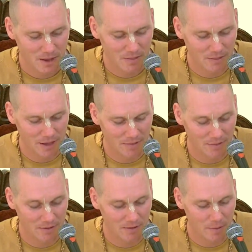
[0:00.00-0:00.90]
that
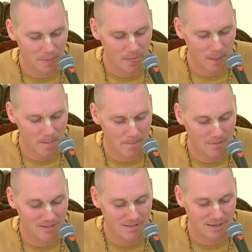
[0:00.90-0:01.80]
the
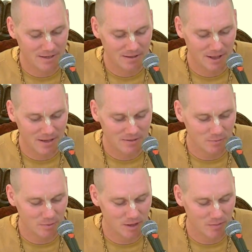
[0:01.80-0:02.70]
second class of
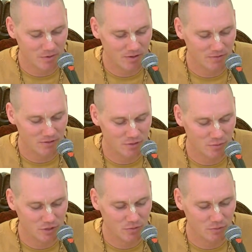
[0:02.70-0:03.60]
men believe the
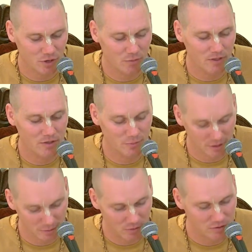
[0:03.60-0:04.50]
Supreme Brahman to be
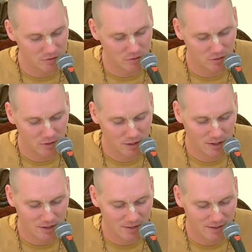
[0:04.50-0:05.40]
impersonal.
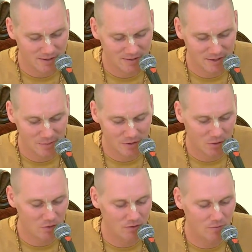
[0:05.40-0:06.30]
They accept the
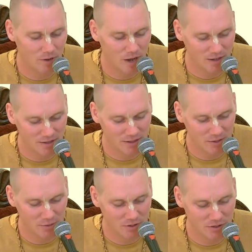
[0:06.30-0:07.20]
cult of bhakti, in
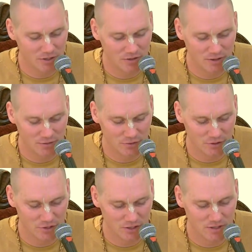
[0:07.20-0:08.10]
which hearing of
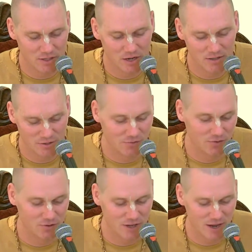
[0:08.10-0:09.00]
Krishna Katha is the
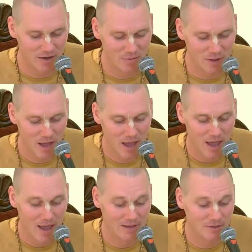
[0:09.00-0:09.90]
first item,
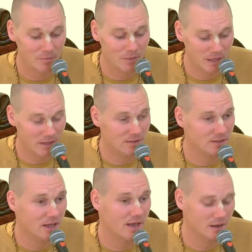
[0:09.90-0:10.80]
as a means
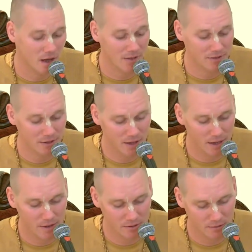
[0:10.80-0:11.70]
and not the
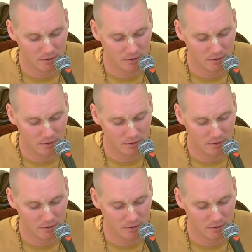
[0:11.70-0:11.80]
end.